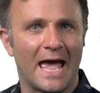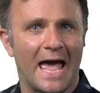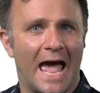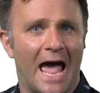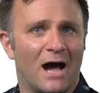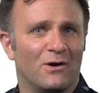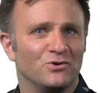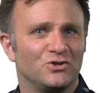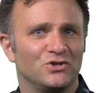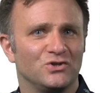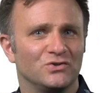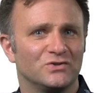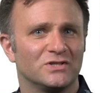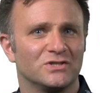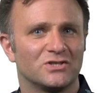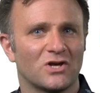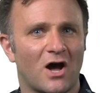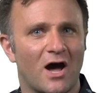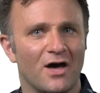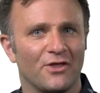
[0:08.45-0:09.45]
How would you use it
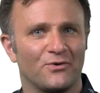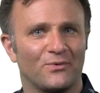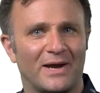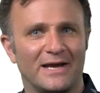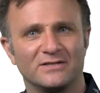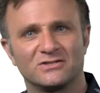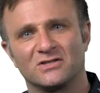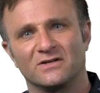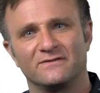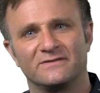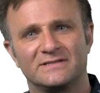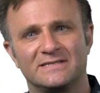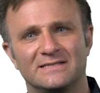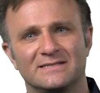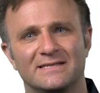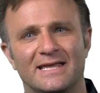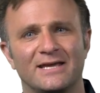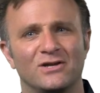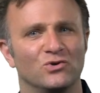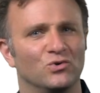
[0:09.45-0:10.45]
to authorize
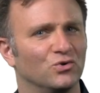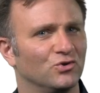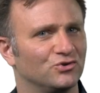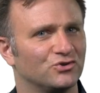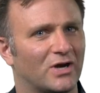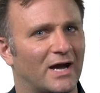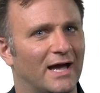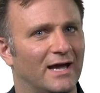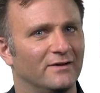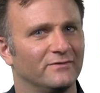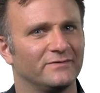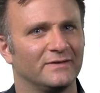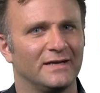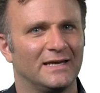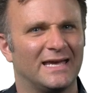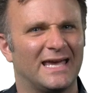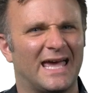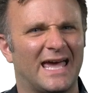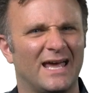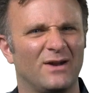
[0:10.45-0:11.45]
services like Google Drive?
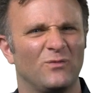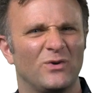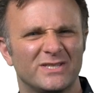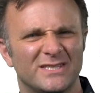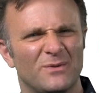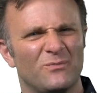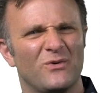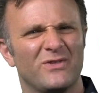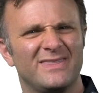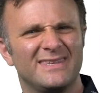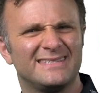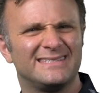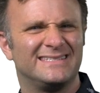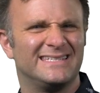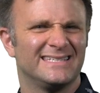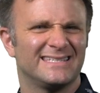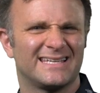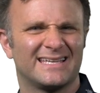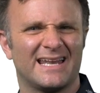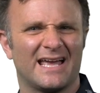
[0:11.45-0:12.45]
And what's up with this
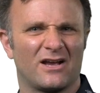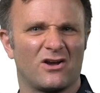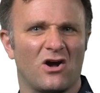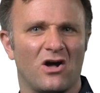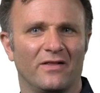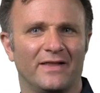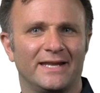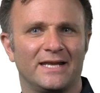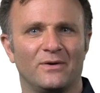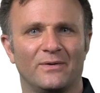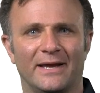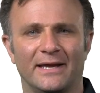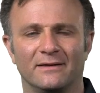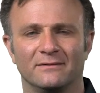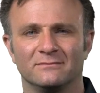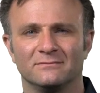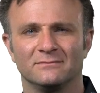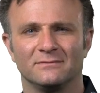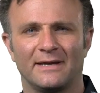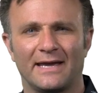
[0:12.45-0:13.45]
disconnect call anyway?
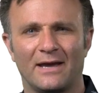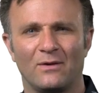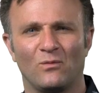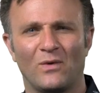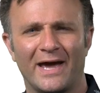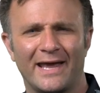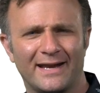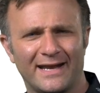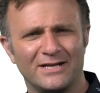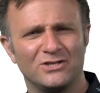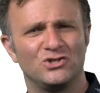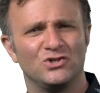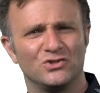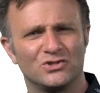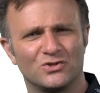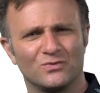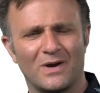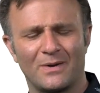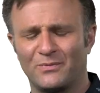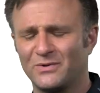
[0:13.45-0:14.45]
And why did I choose
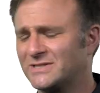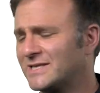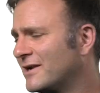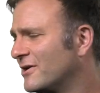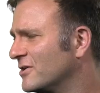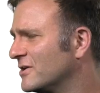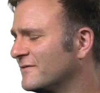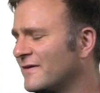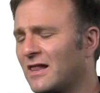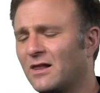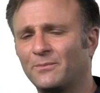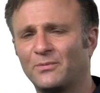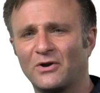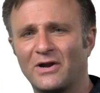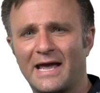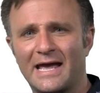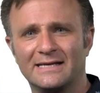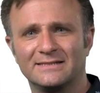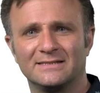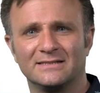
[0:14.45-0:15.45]
to represent our developer
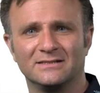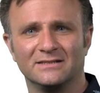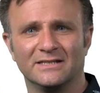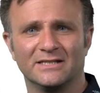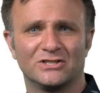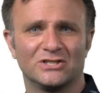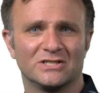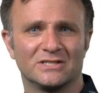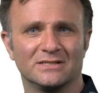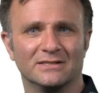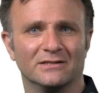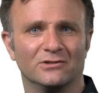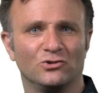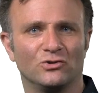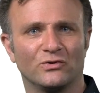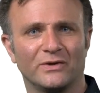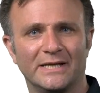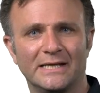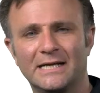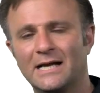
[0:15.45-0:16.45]
as a delicious little
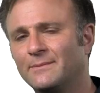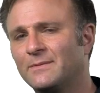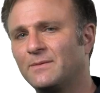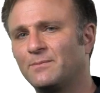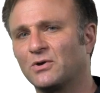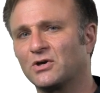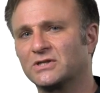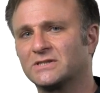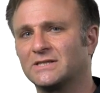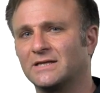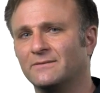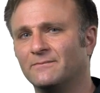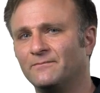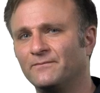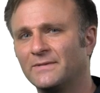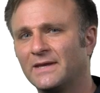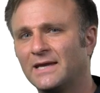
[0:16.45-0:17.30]
green gummy person?